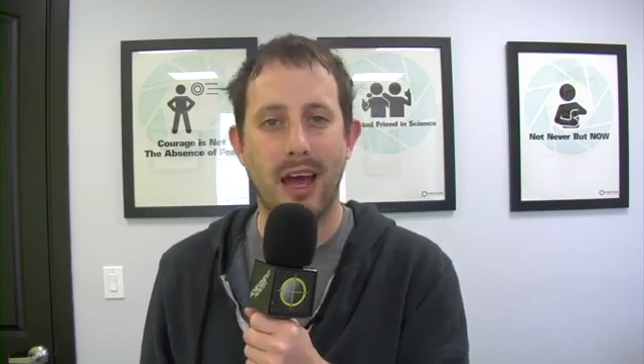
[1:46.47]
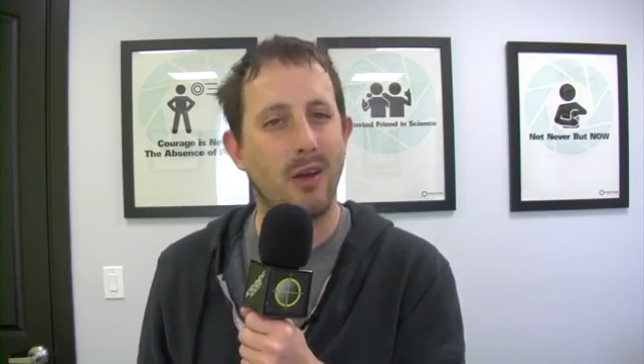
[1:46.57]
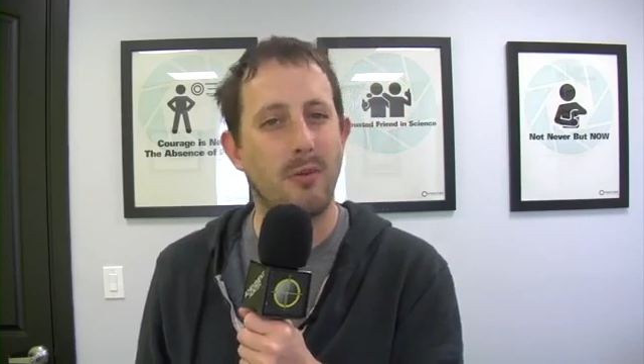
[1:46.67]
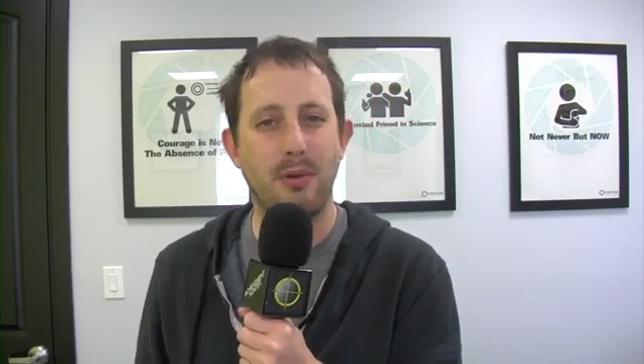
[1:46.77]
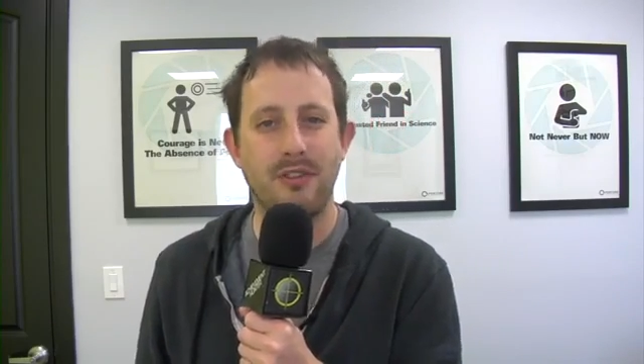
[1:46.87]
I
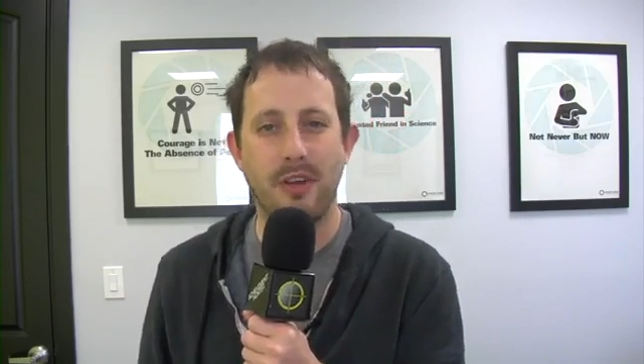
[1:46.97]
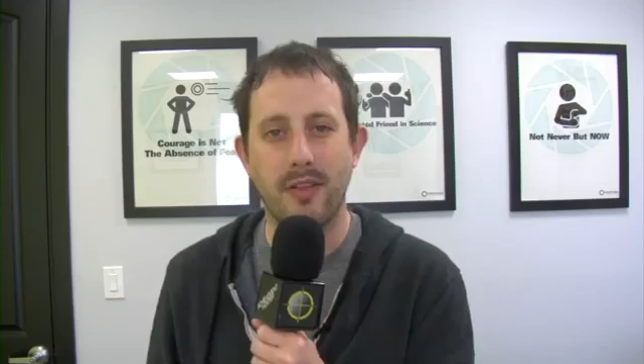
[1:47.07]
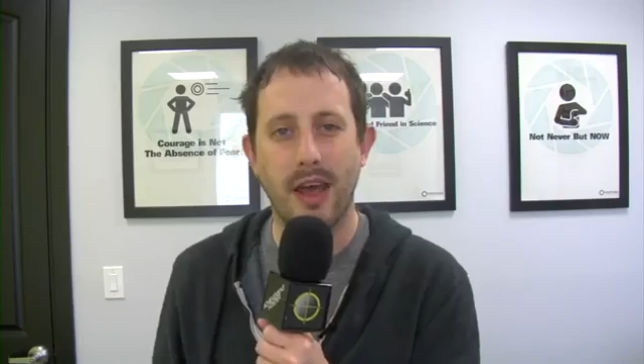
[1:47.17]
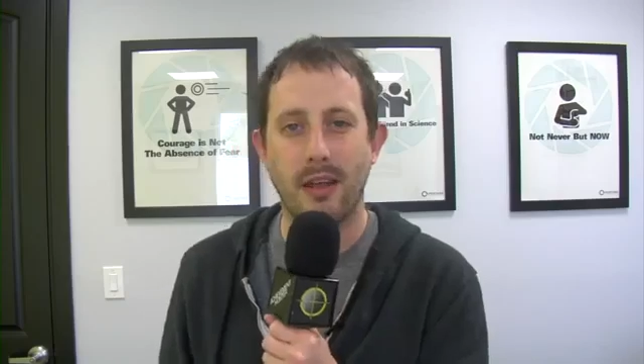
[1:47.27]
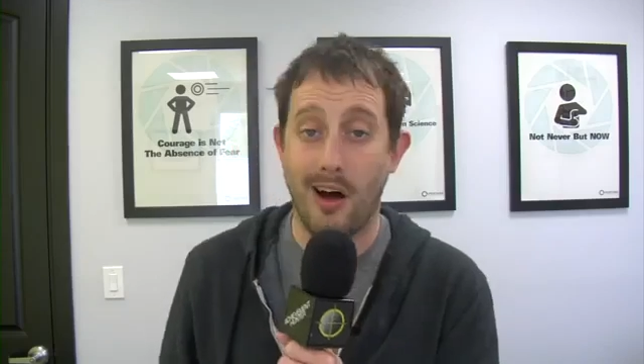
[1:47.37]
don't
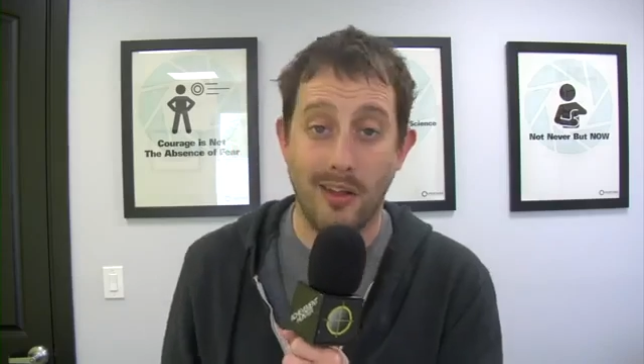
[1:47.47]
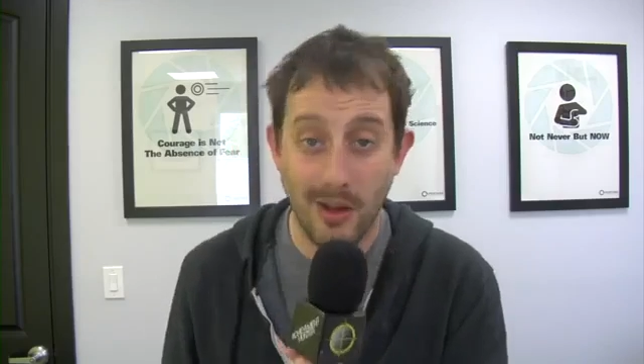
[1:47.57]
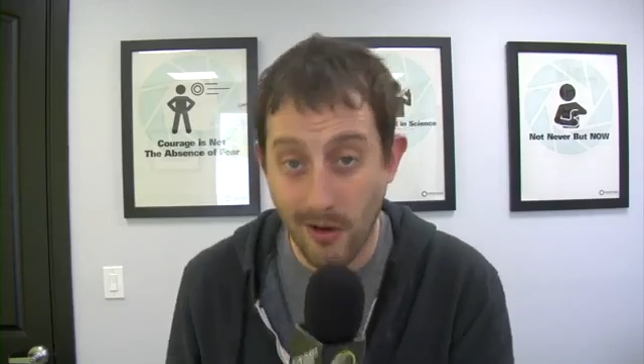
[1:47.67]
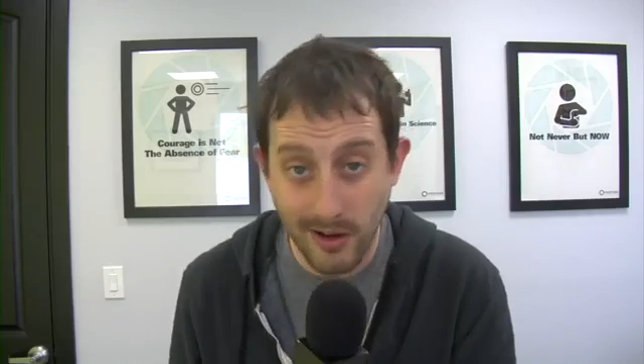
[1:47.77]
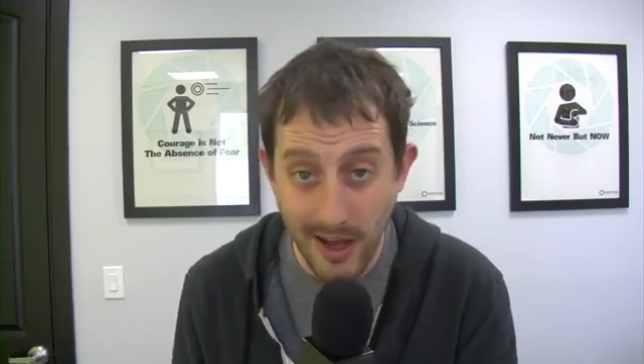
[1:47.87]
appreciate that. On
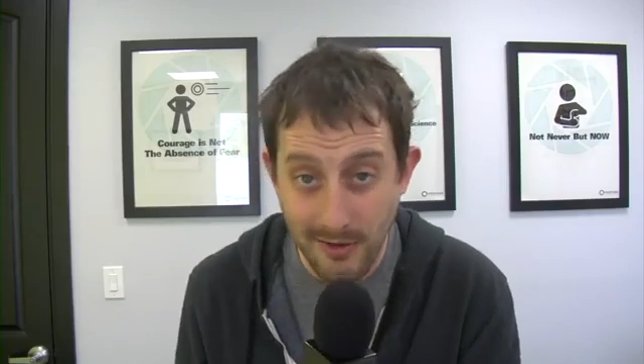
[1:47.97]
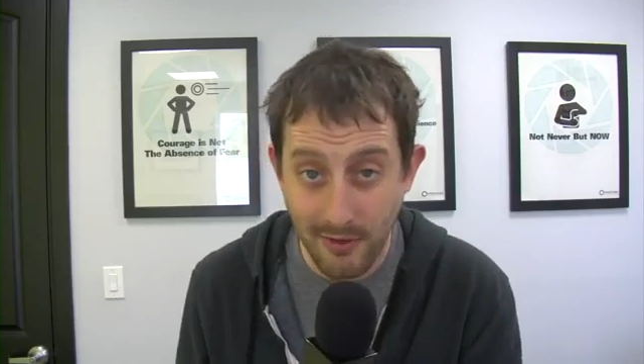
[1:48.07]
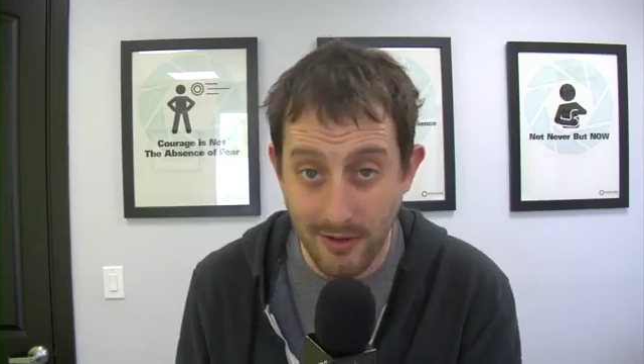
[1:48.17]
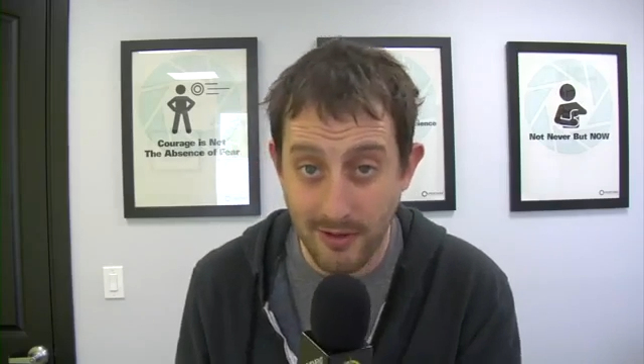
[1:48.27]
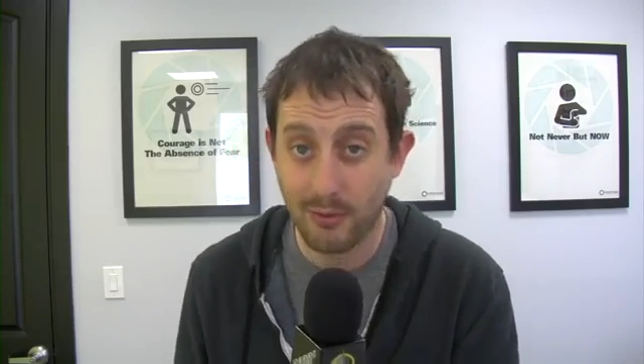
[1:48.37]
the arcade
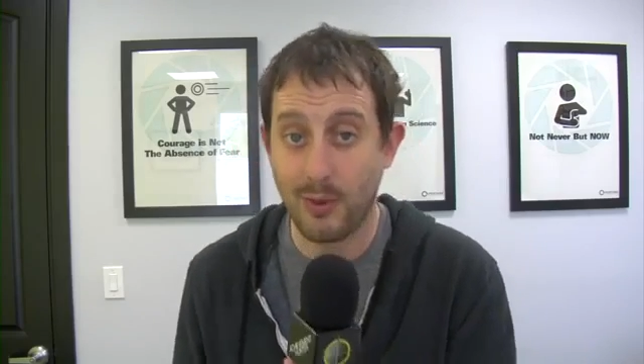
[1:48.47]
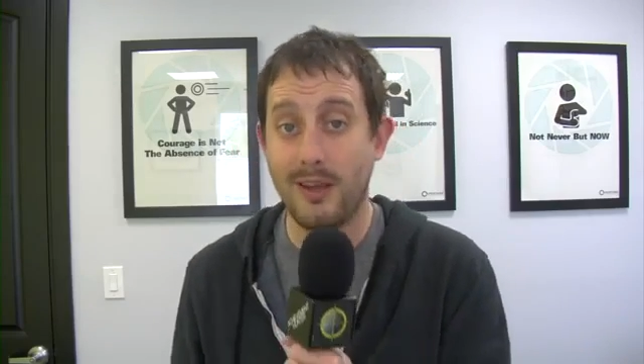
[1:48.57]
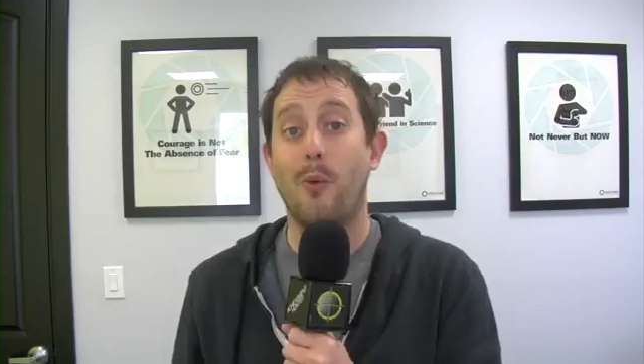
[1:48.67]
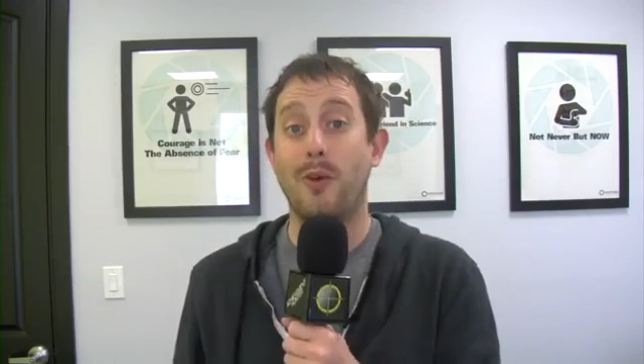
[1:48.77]
front this week,